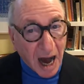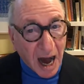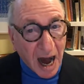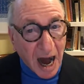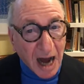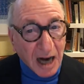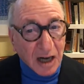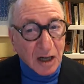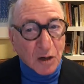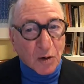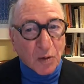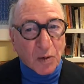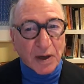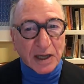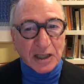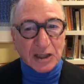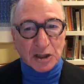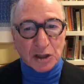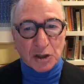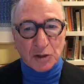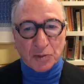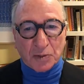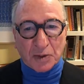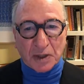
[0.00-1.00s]

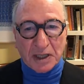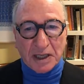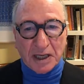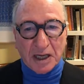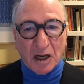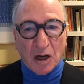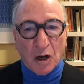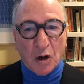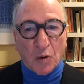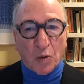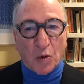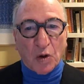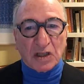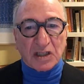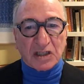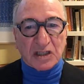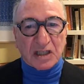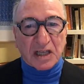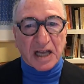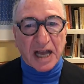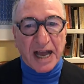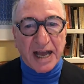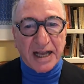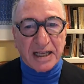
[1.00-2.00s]
unquestionably wants
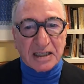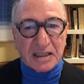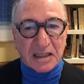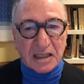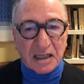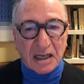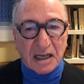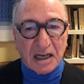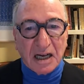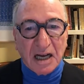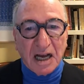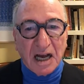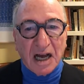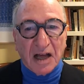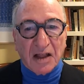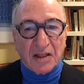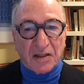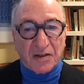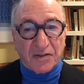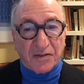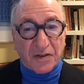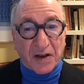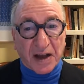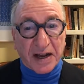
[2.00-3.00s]
to enter
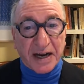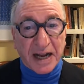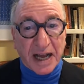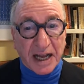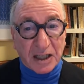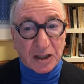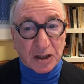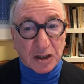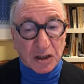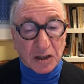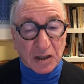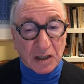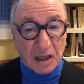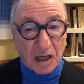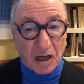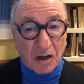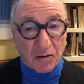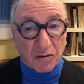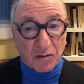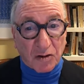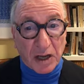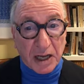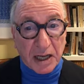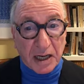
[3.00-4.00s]
the financial
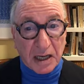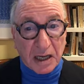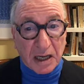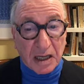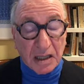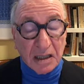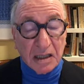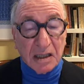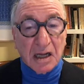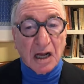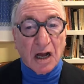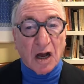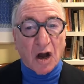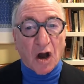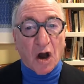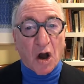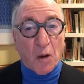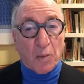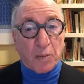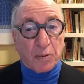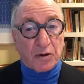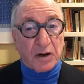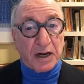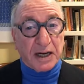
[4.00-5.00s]
arena,
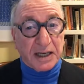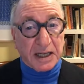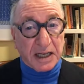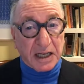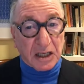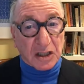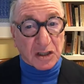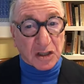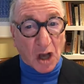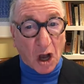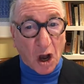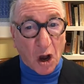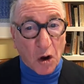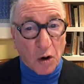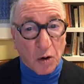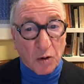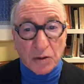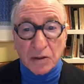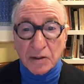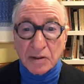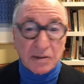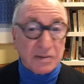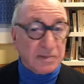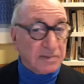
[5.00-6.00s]
operating his
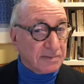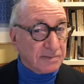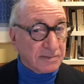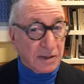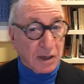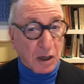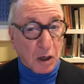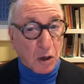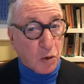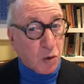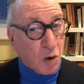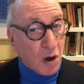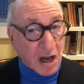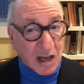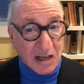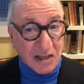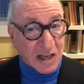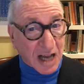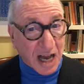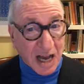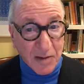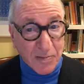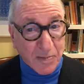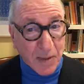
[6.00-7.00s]
own
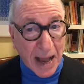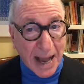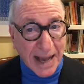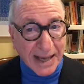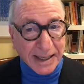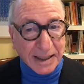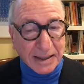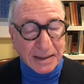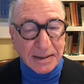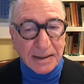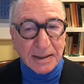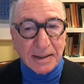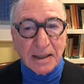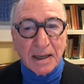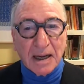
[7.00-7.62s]
quasi-bank.